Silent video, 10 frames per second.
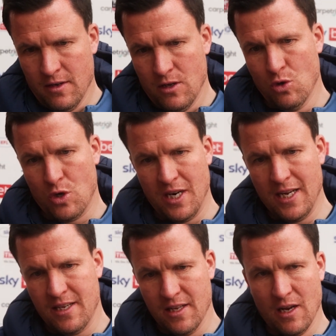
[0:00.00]
you know,
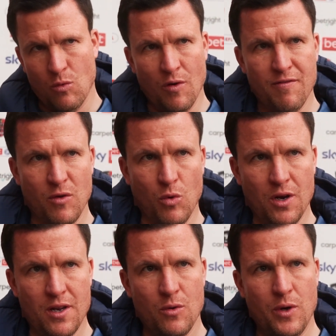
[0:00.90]
created that one v
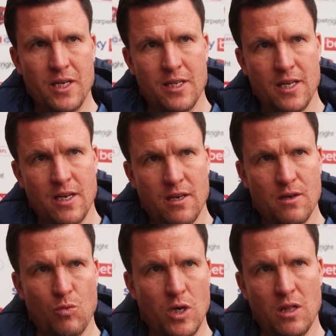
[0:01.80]
one in the wide area,
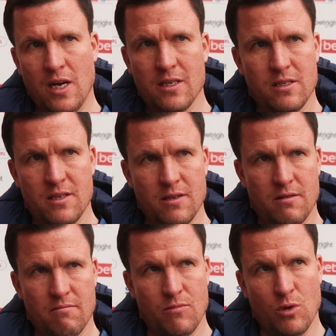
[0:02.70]
and Will has the,
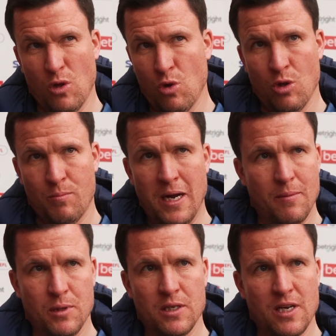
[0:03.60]
well, all our
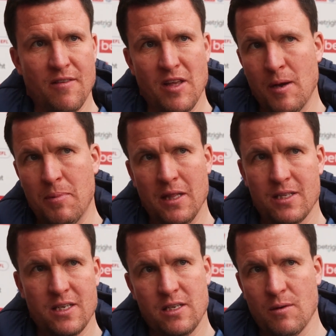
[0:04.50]
back players have that
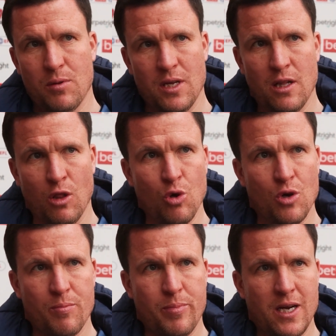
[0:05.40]
ability to play a
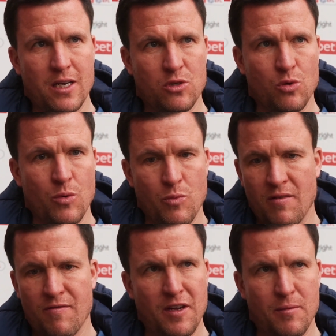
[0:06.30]
longer pass, so when
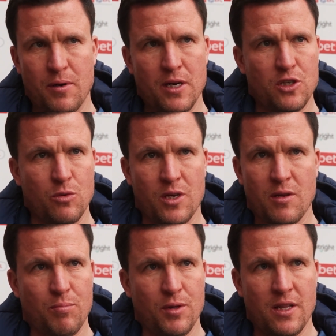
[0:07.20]
we invite pressure we
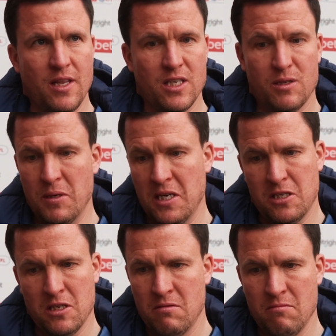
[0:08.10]
can play in that
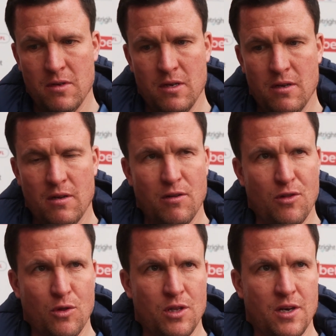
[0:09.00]
space, and I
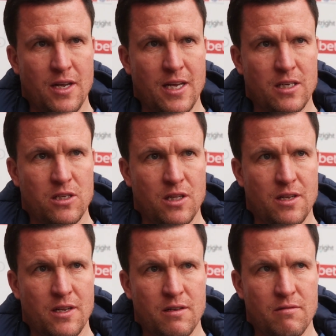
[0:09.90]
thought they'd done it
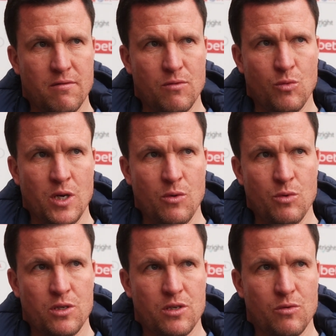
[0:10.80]
excellent, and when he
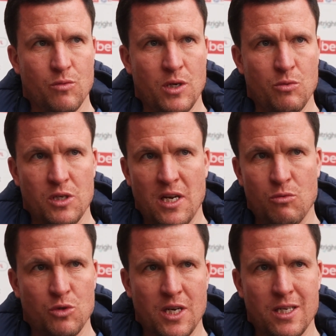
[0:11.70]
was when he was in,
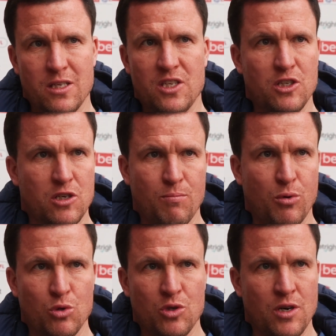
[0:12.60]
it was great to see his
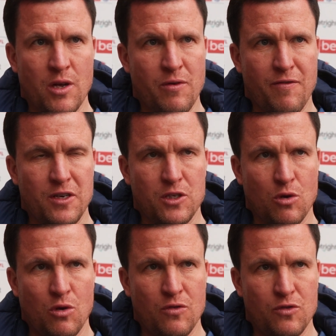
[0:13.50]
composure and how he finished
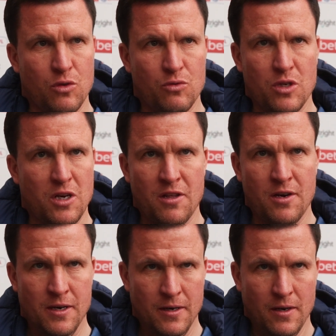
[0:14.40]
it off. So it was another